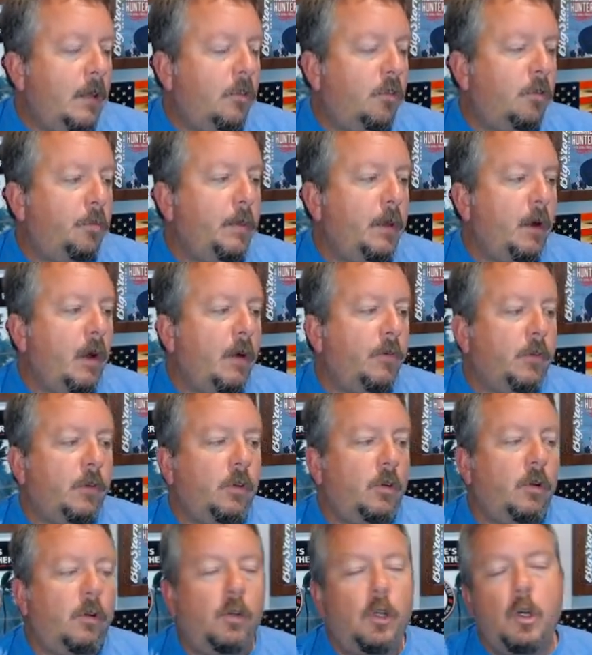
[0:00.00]
spit off a
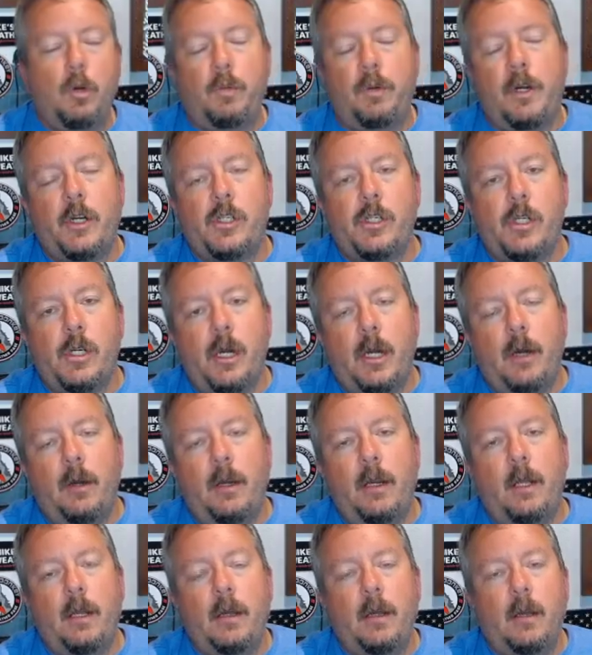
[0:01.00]
little low-pressure
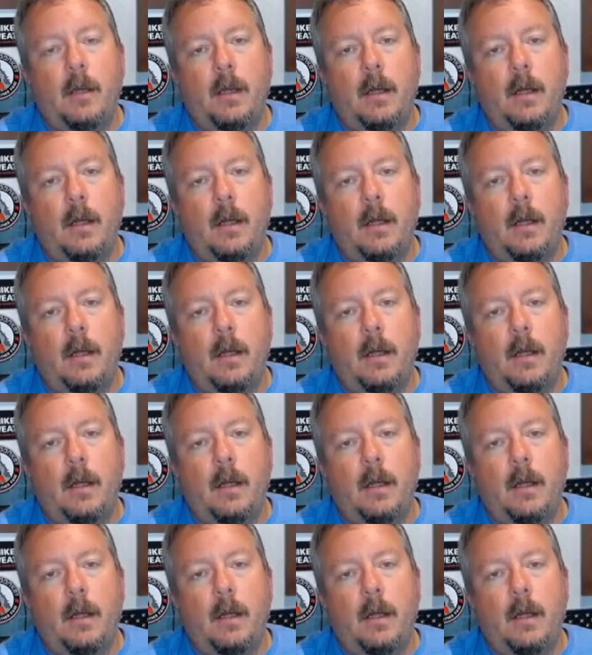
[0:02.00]
area.